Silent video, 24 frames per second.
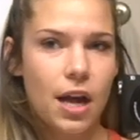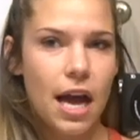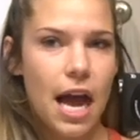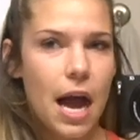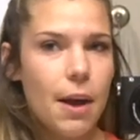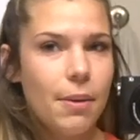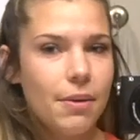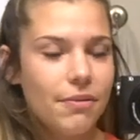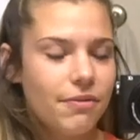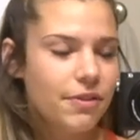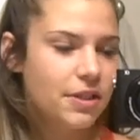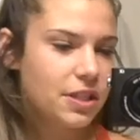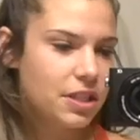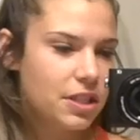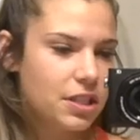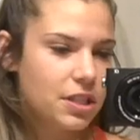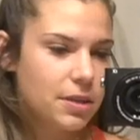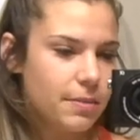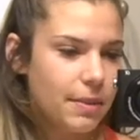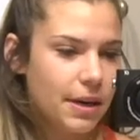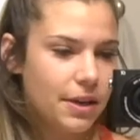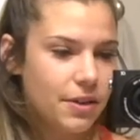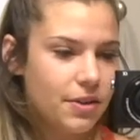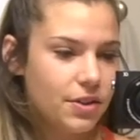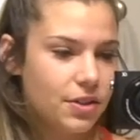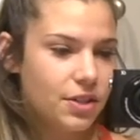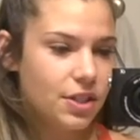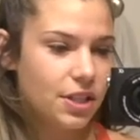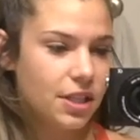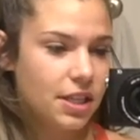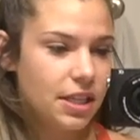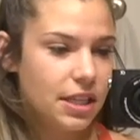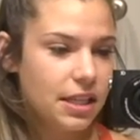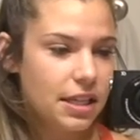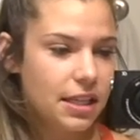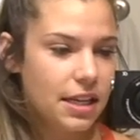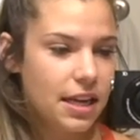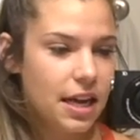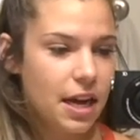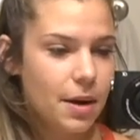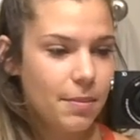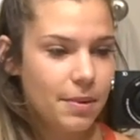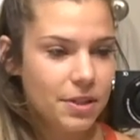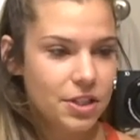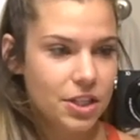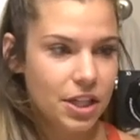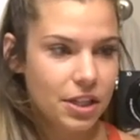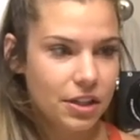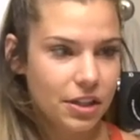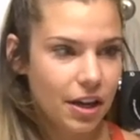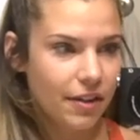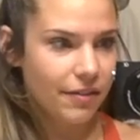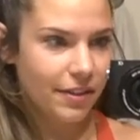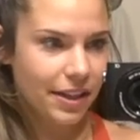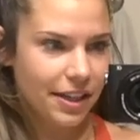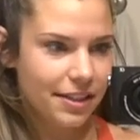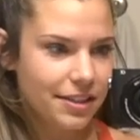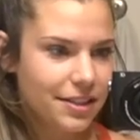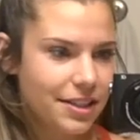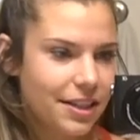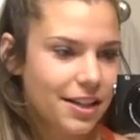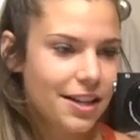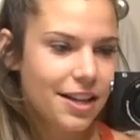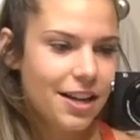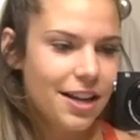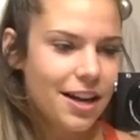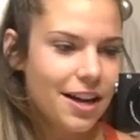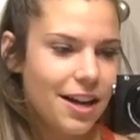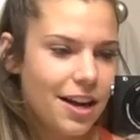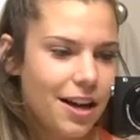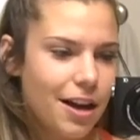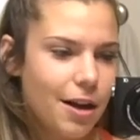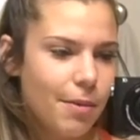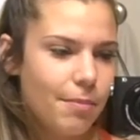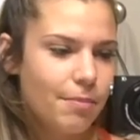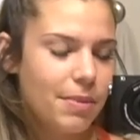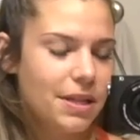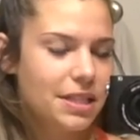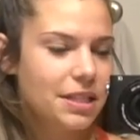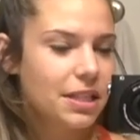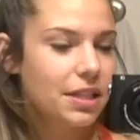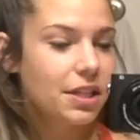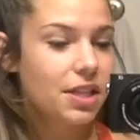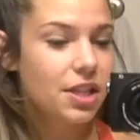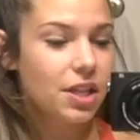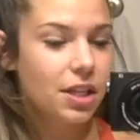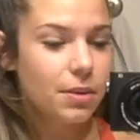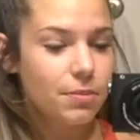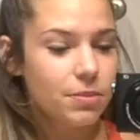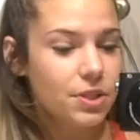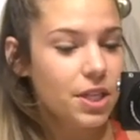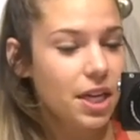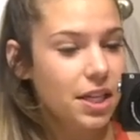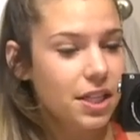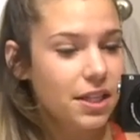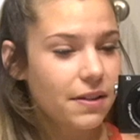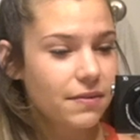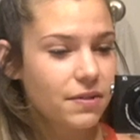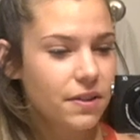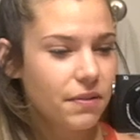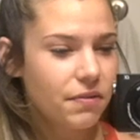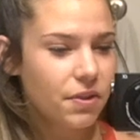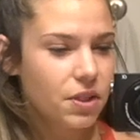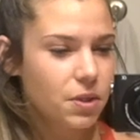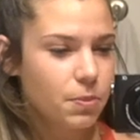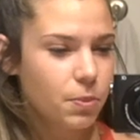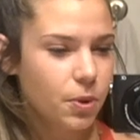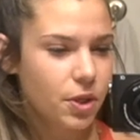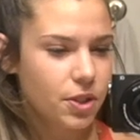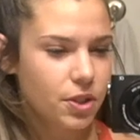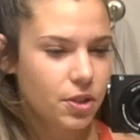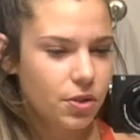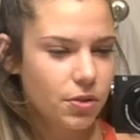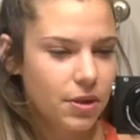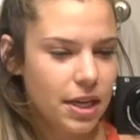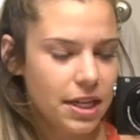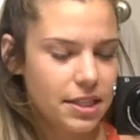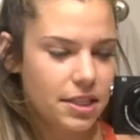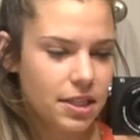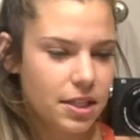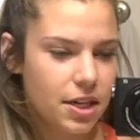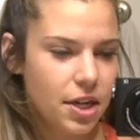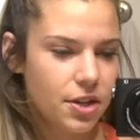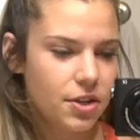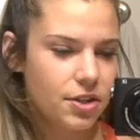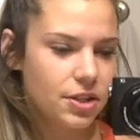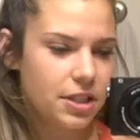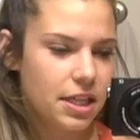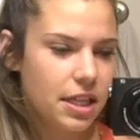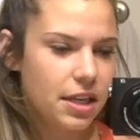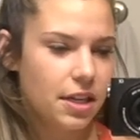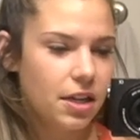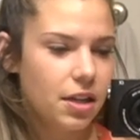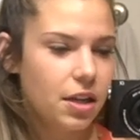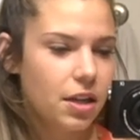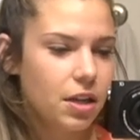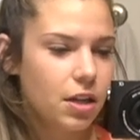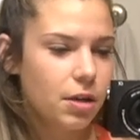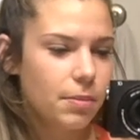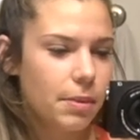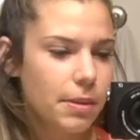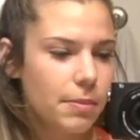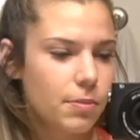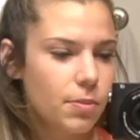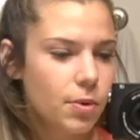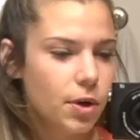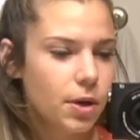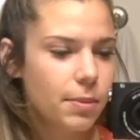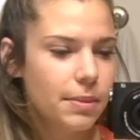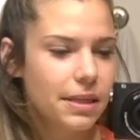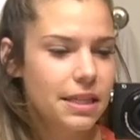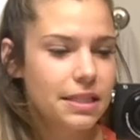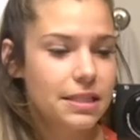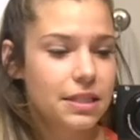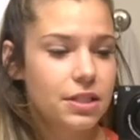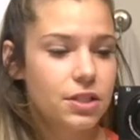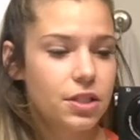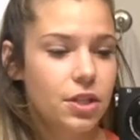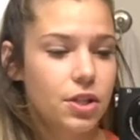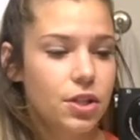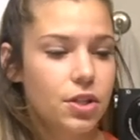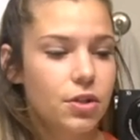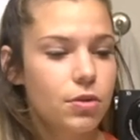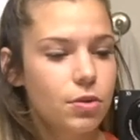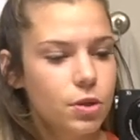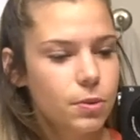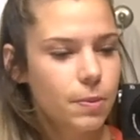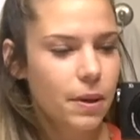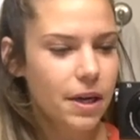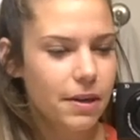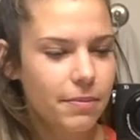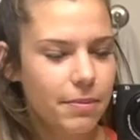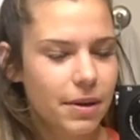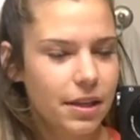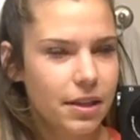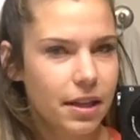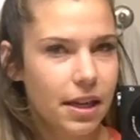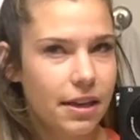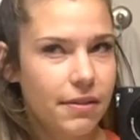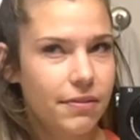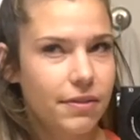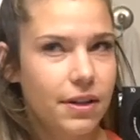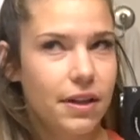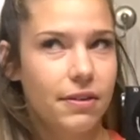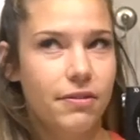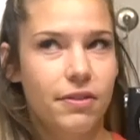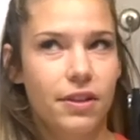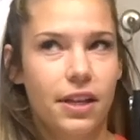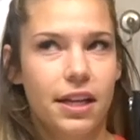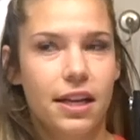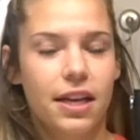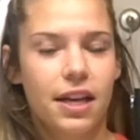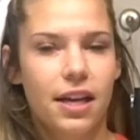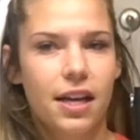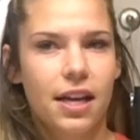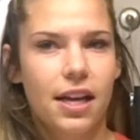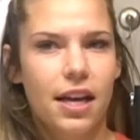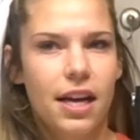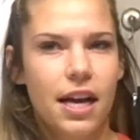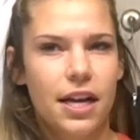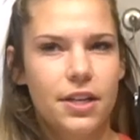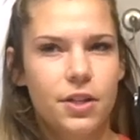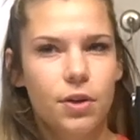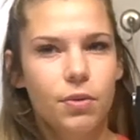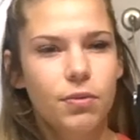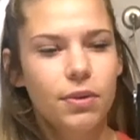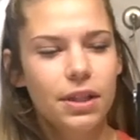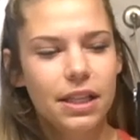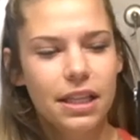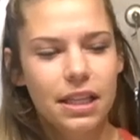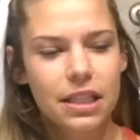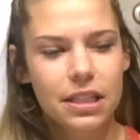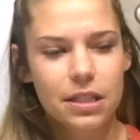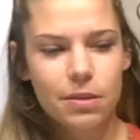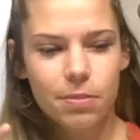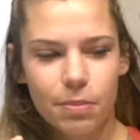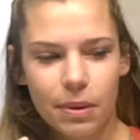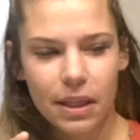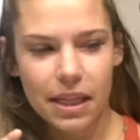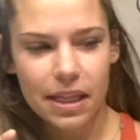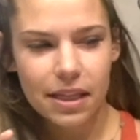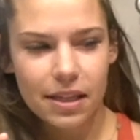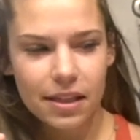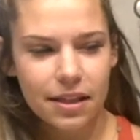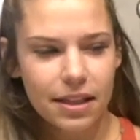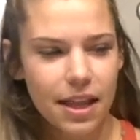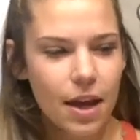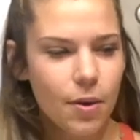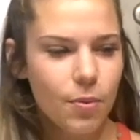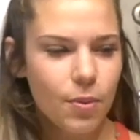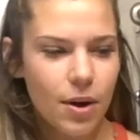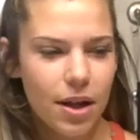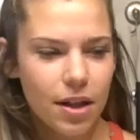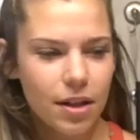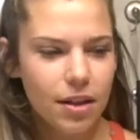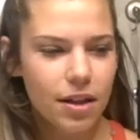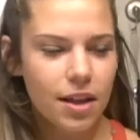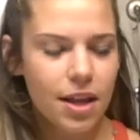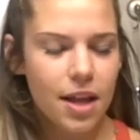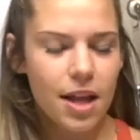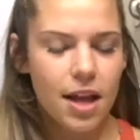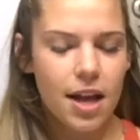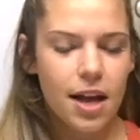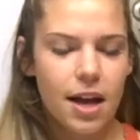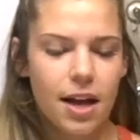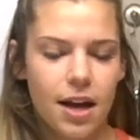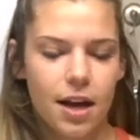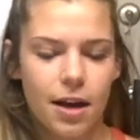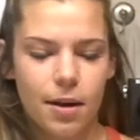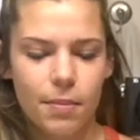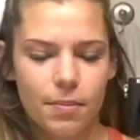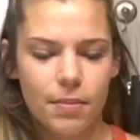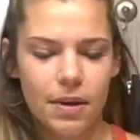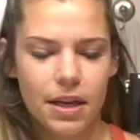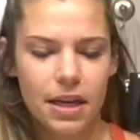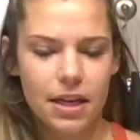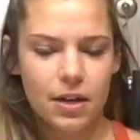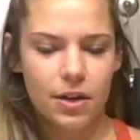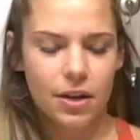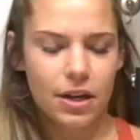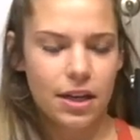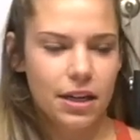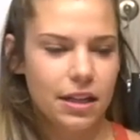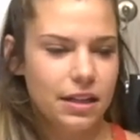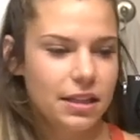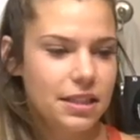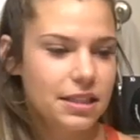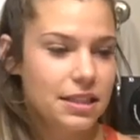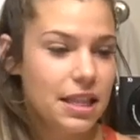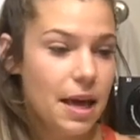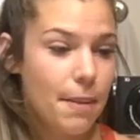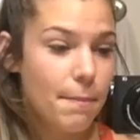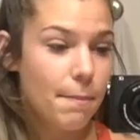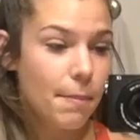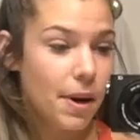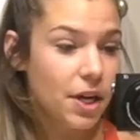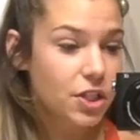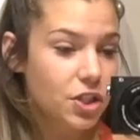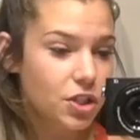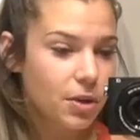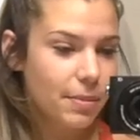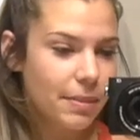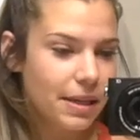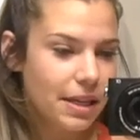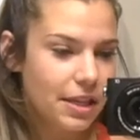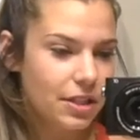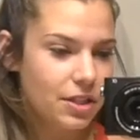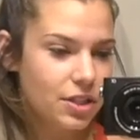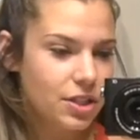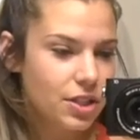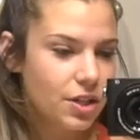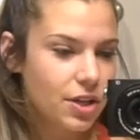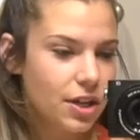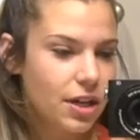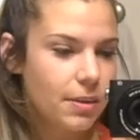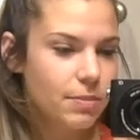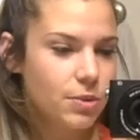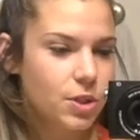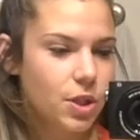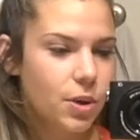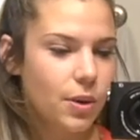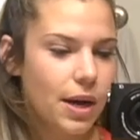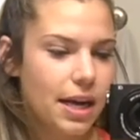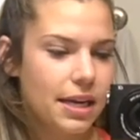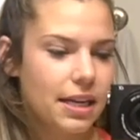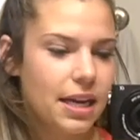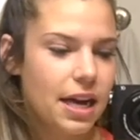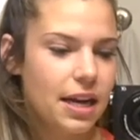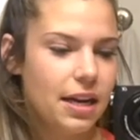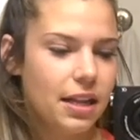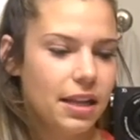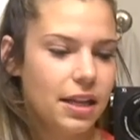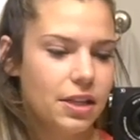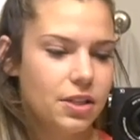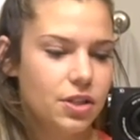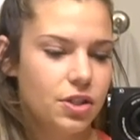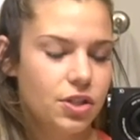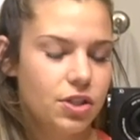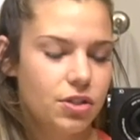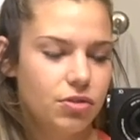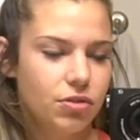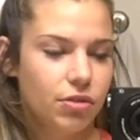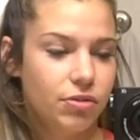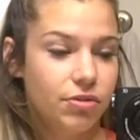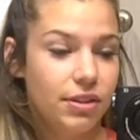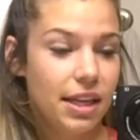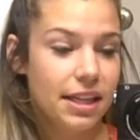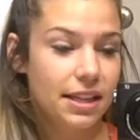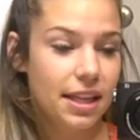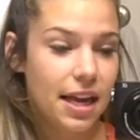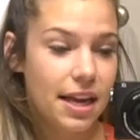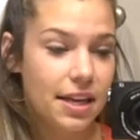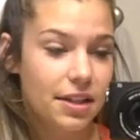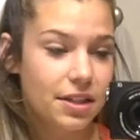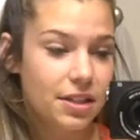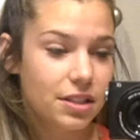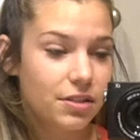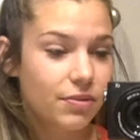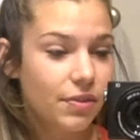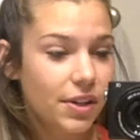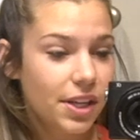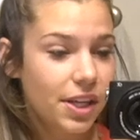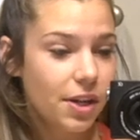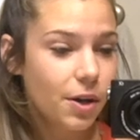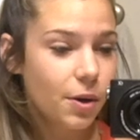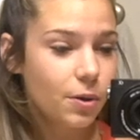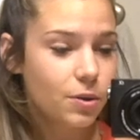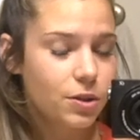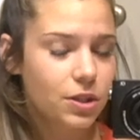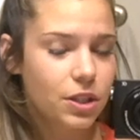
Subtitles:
how it fits into my routine, how much I love it, basically the objectives of the sport so you guys can understand it a little bit more, because it's a huge part of my life that I feel like I don't really explain that well, or at least that much on my Instagram, so I'd kind of like to just reflect that in this video.